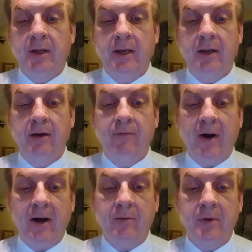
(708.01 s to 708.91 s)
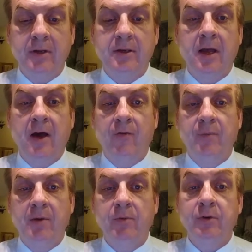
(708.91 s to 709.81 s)
in an environment of
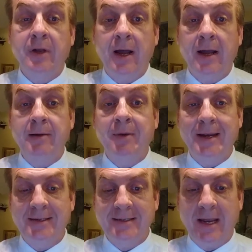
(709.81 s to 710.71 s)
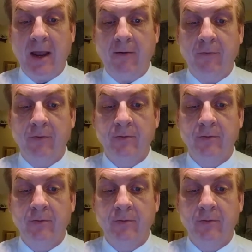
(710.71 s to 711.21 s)
minimal time and staff.